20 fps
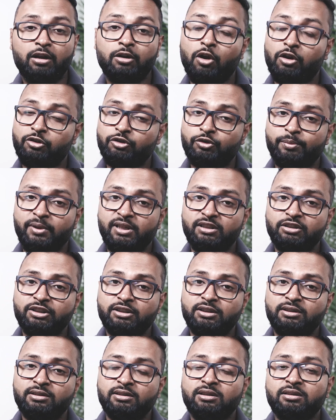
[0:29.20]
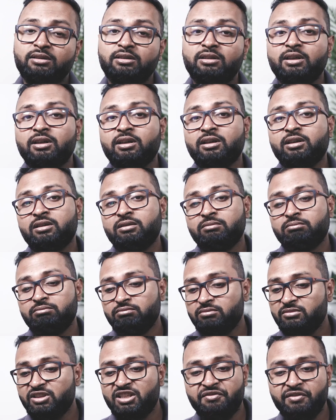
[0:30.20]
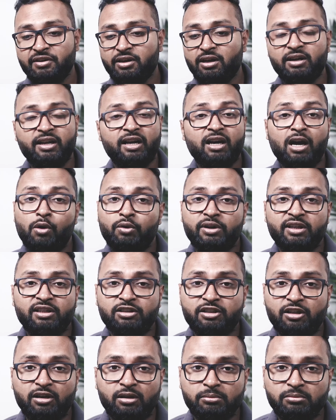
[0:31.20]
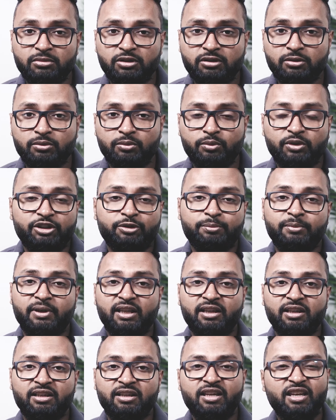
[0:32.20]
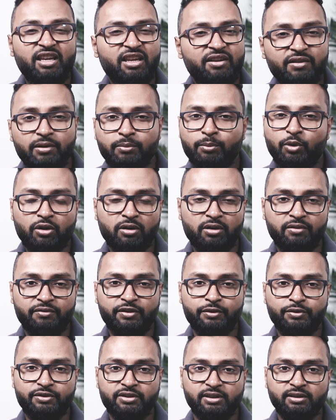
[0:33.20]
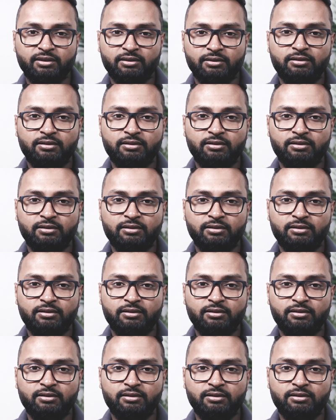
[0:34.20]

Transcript: not to mention the difficult accounting terms, which made it even more confusing.